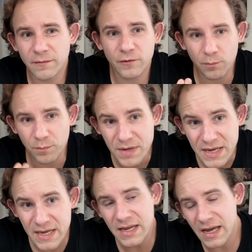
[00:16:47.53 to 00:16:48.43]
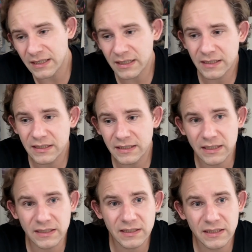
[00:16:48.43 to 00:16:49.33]
for me at least,
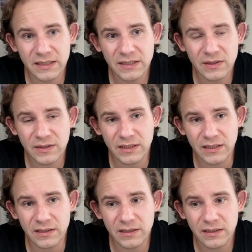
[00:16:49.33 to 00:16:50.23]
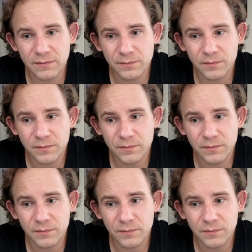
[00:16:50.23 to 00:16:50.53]
it succeeded.